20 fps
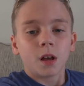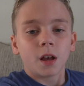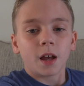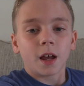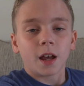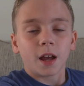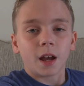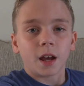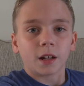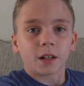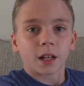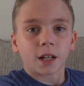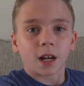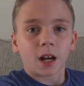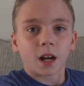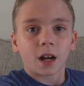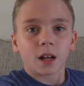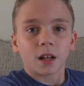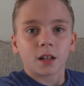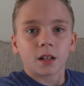And I
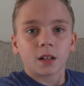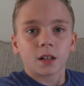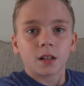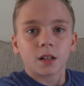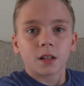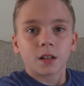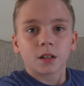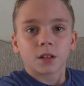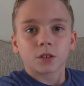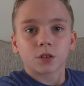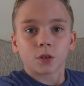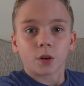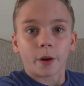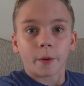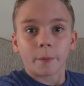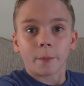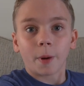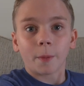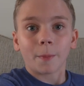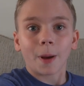got, so
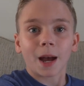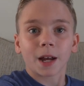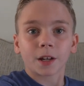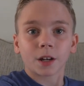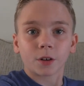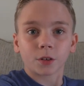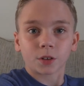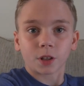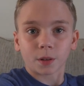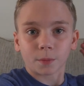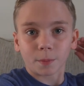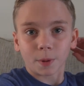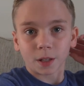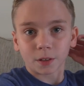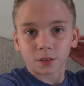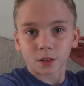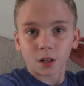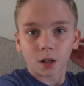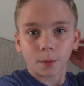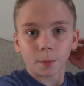my Maggie was like
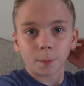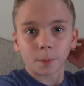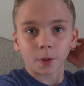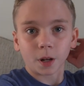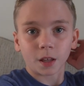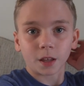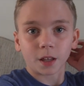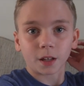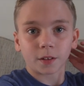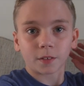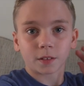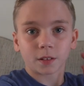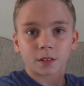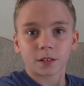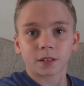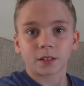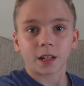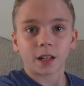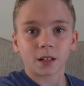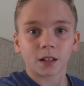messed up, but I like
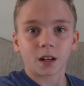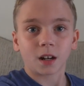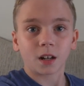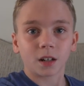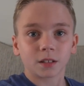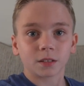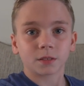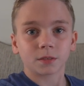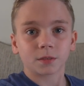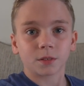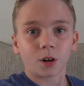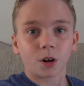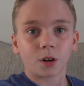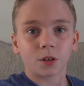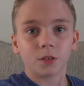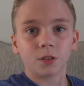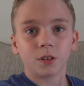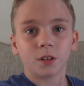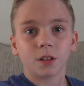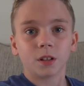stayed on
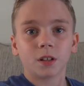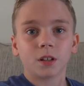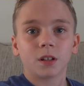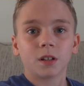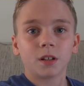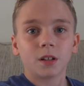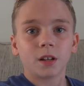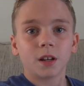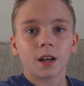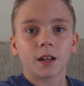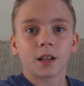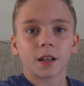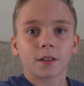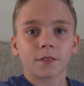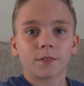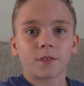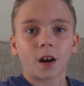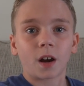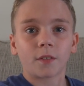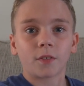hardly and
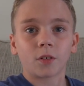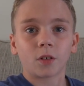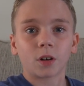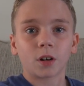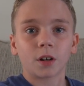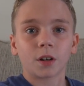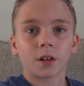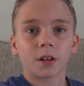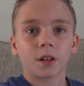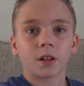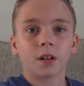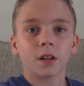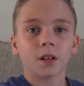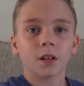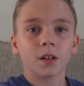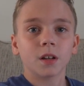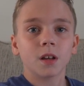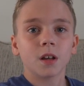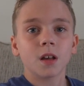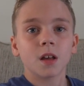like fought for it.
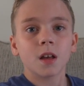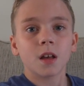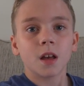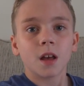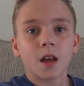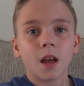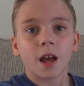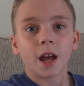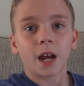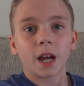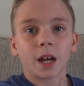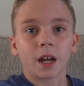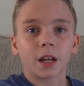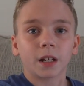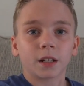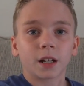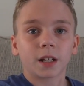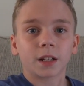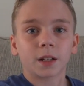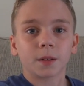
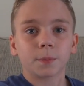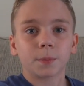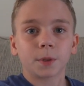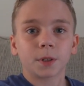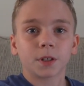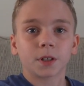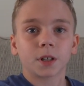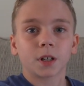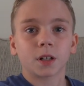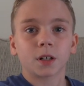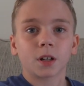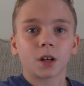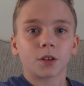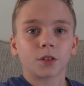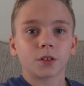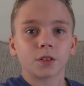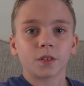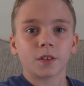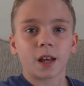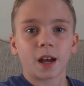And I did pretty good other
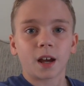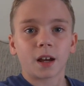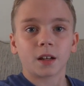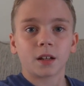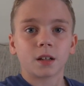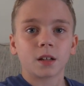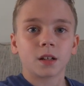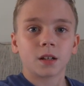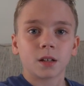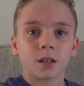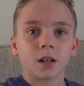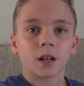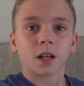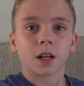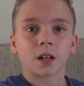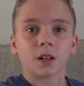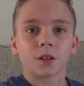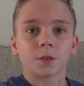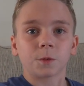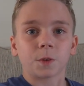than that. I
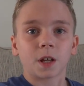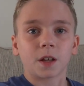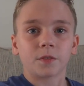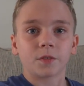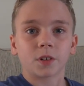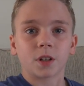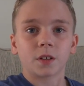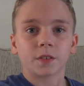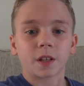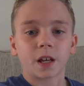got an 11 on